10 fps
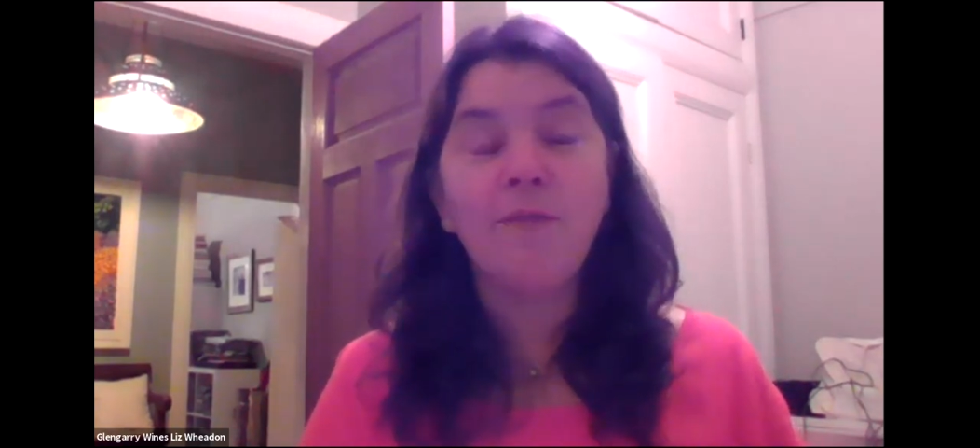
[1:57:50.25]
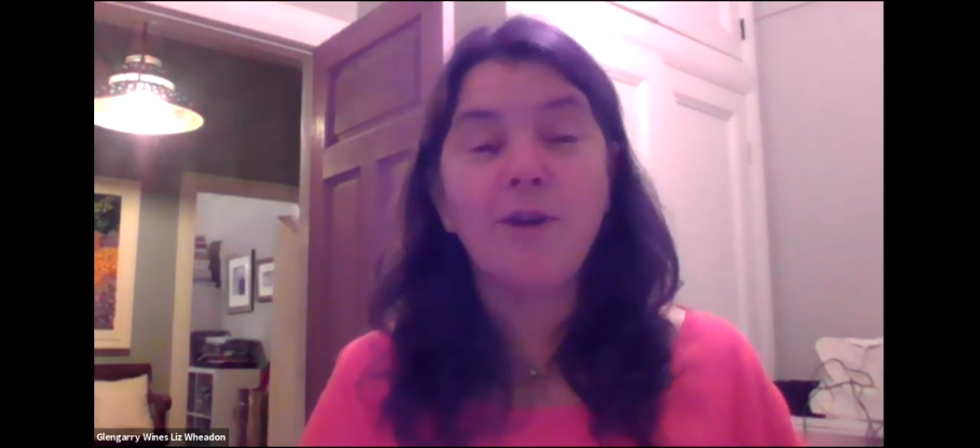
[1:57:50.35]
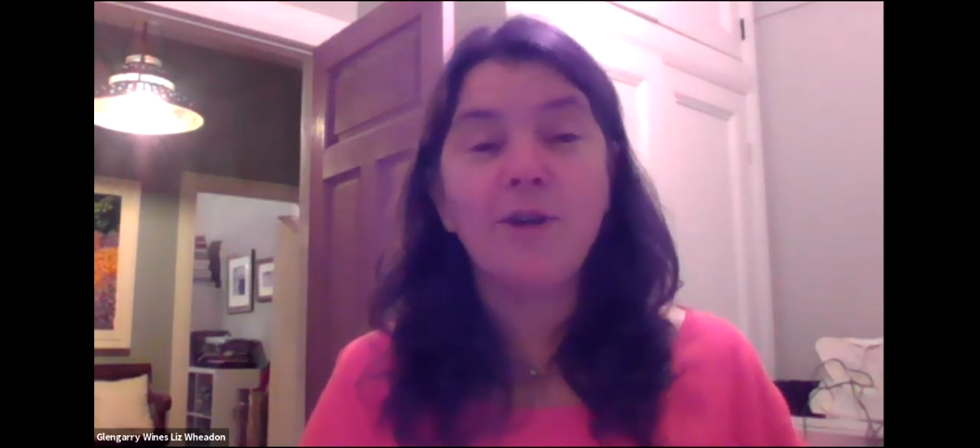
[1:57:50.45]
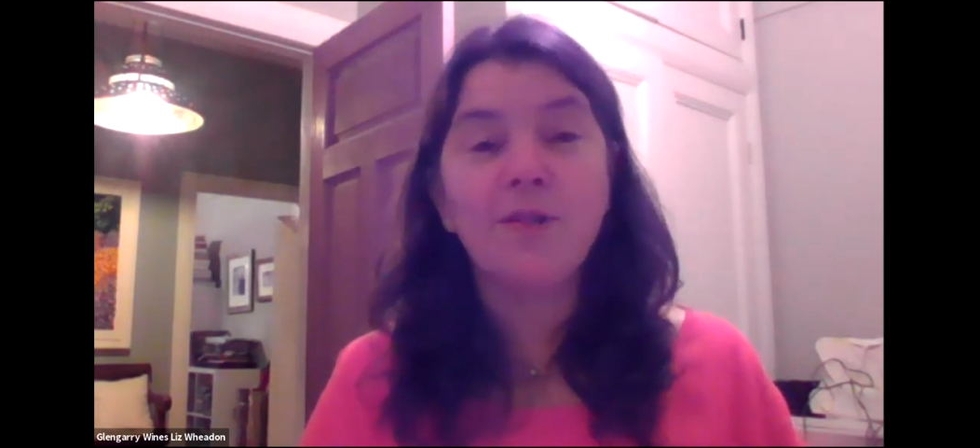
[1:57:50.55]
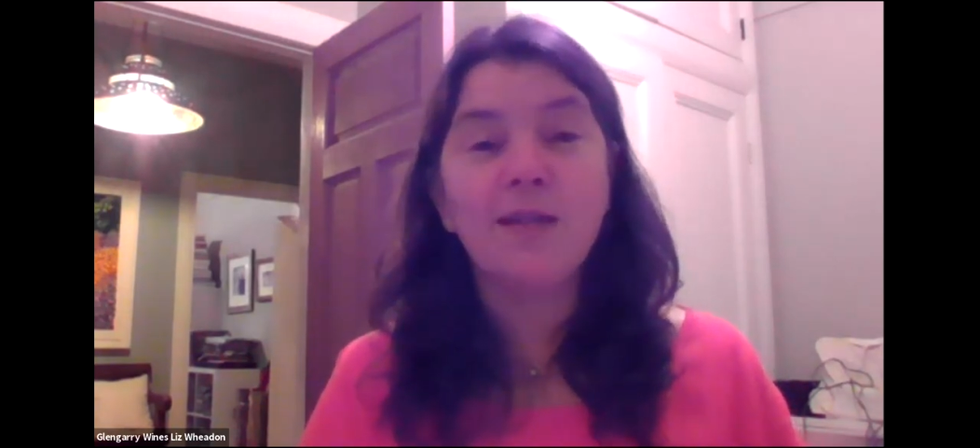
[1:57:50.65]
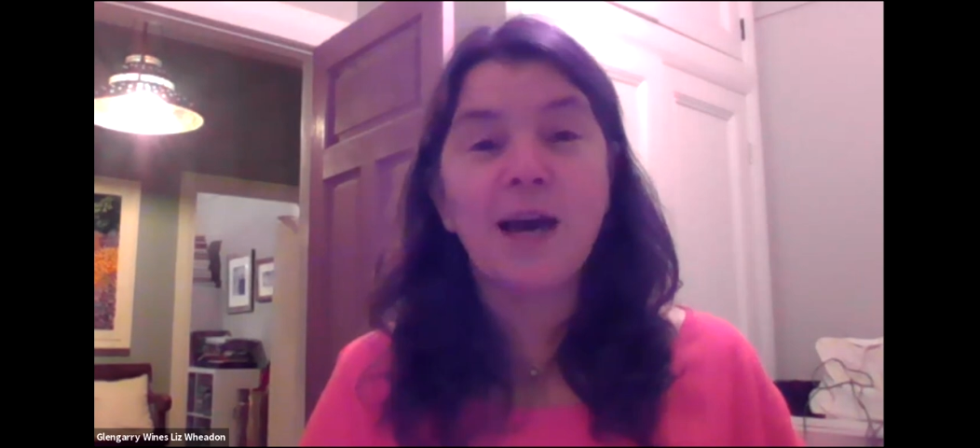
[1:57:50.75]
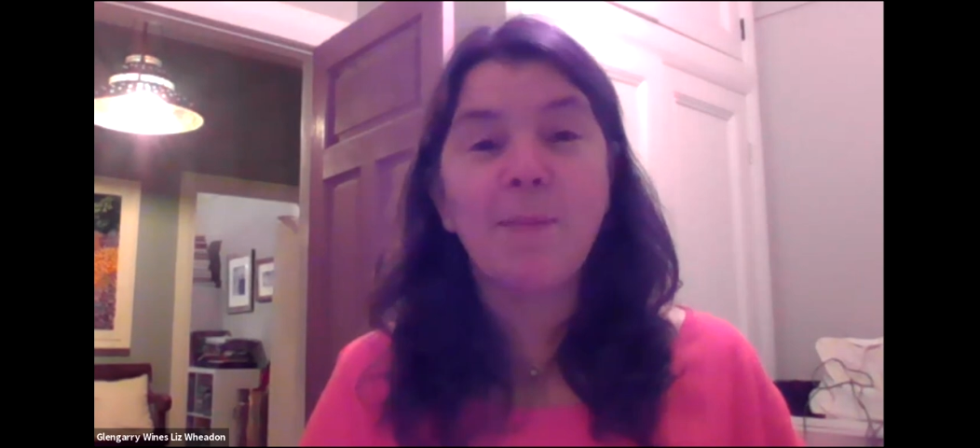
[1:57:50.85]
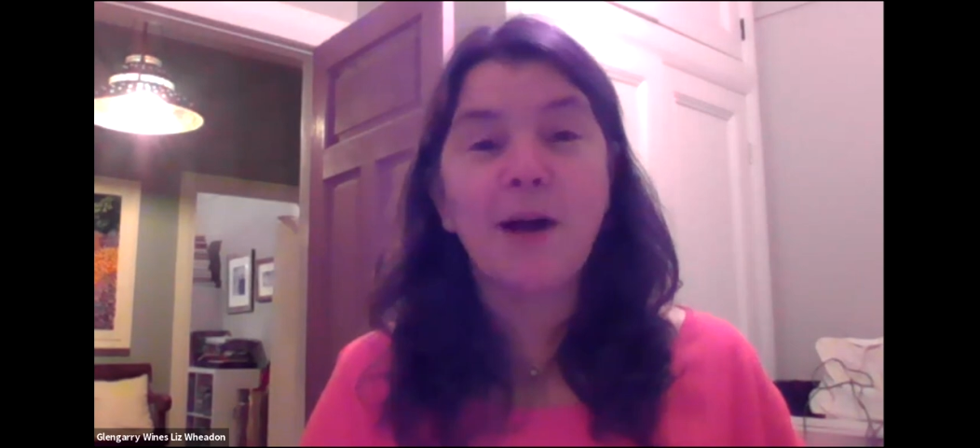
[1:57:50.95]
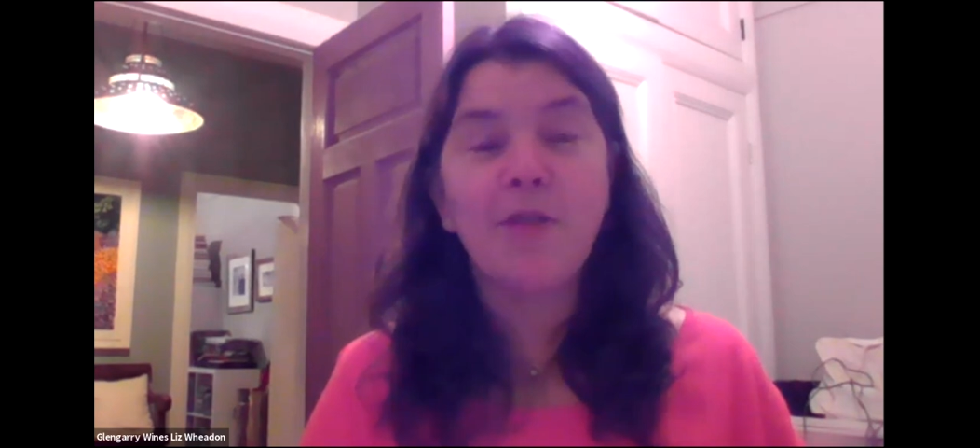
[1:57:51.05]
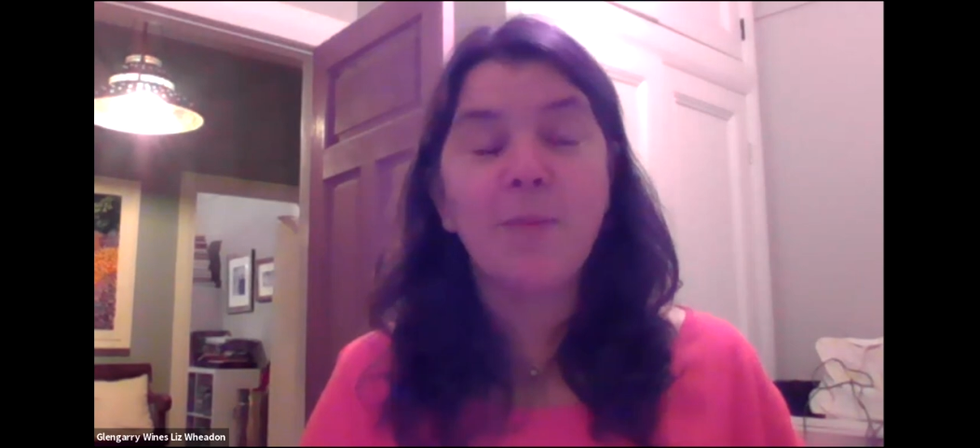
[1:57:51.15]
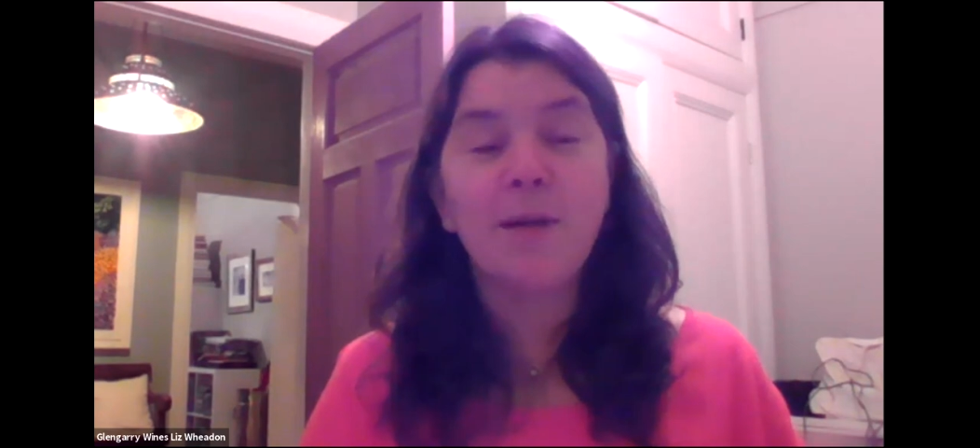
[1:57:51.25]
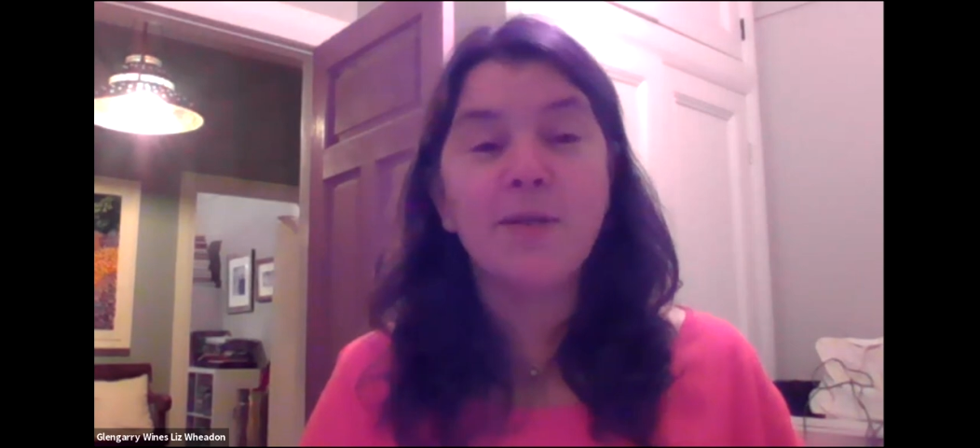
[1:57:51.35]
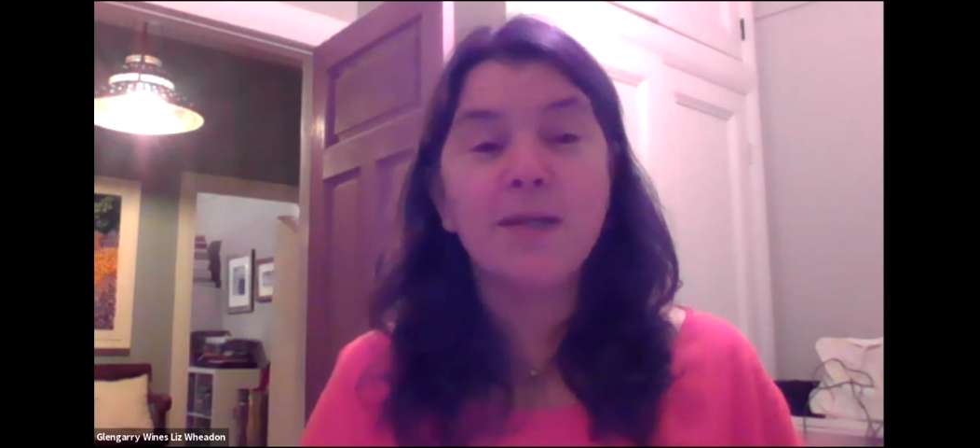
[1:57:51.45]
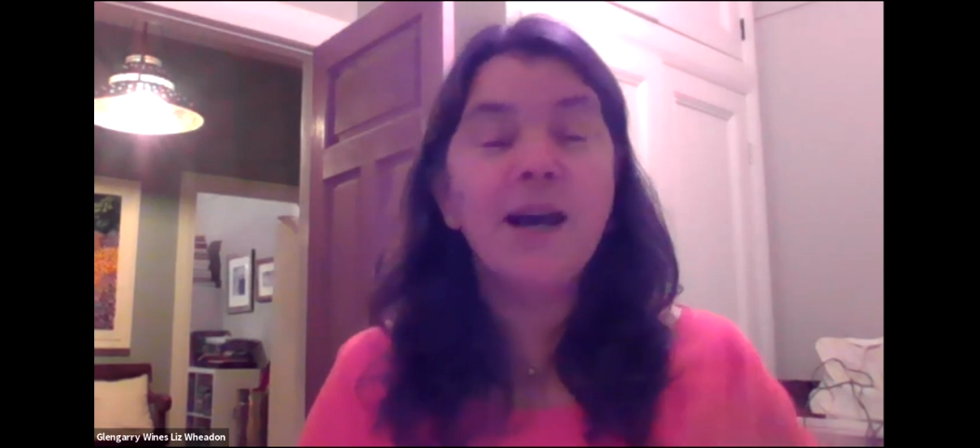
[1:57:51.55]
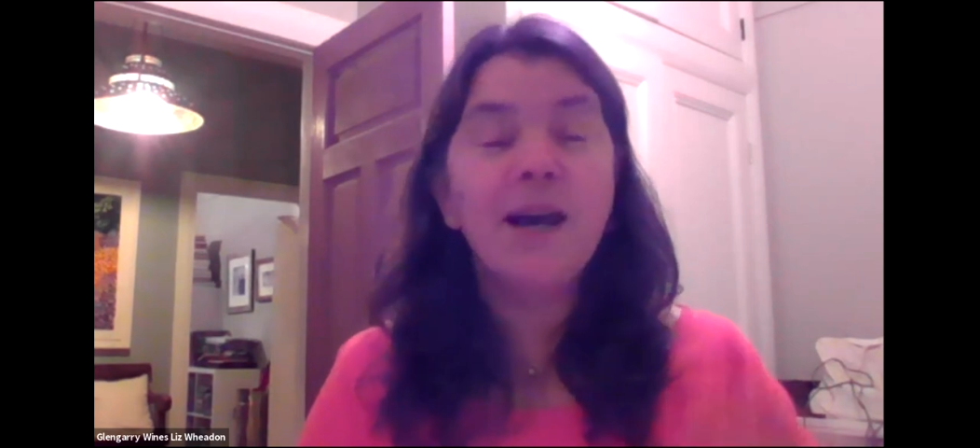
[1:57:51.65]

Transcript: that you'd say about them is